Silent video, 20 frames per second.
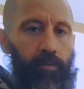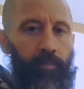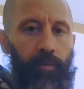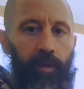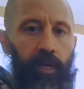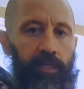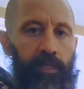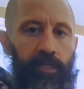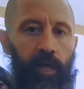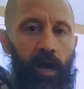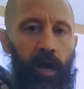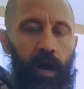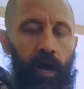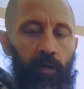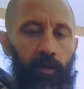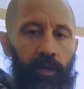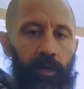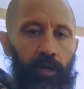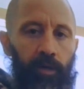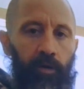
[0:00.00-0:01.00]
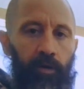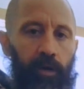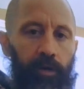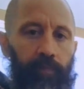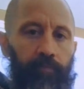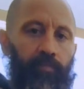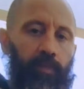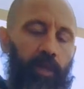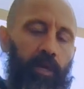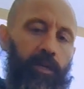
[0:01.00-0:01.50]
That's not how we do it.
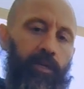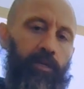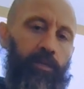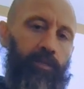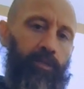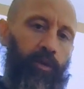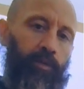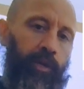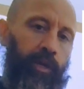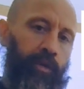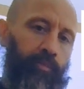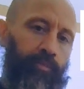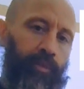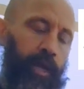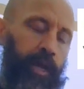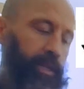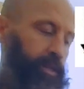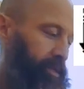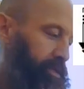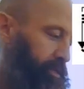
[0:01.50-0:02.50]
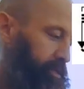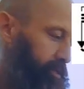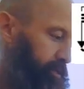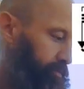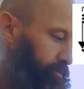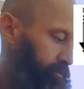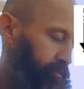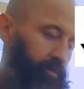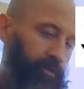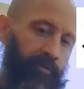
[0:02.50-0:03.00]
So you can break
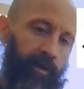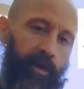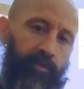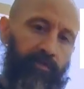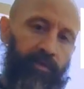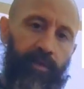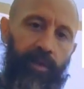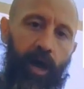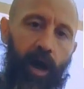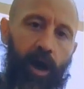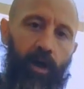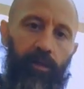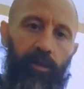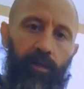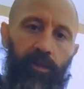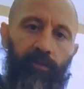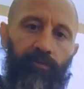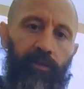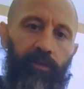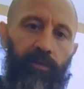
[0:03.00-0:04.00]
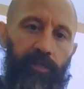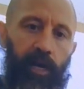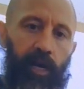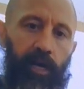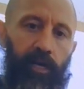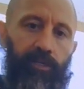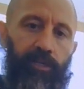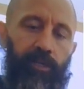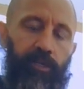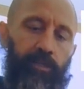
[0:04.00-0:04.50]
this graphic down in 3
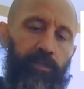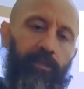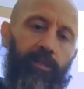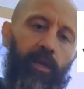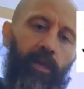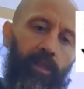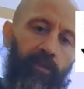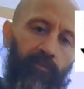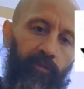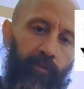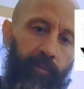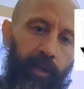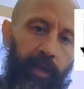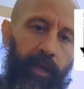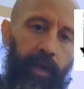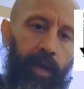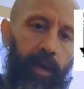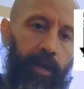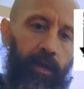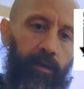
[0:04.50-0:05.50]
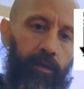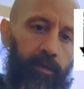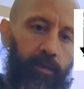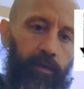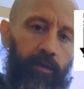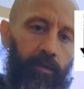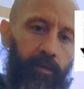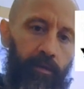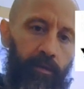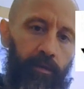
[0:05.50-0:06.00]
sections. The repique,
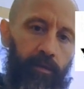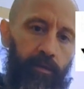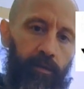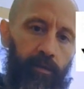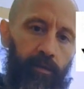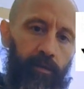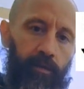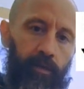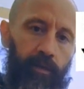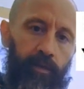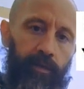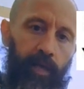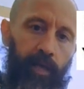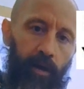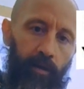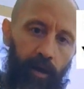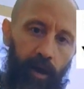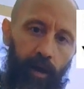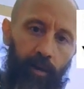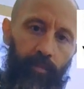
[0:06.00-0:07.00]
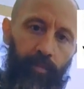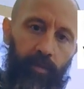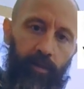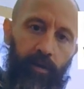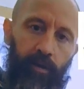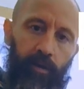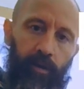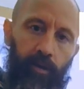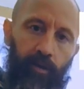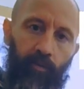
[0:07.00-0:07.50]
down, up,
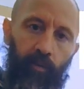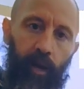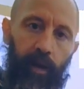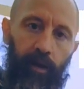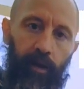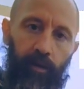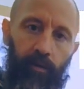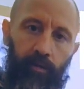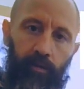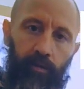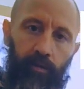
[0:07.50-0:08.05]
Huayno.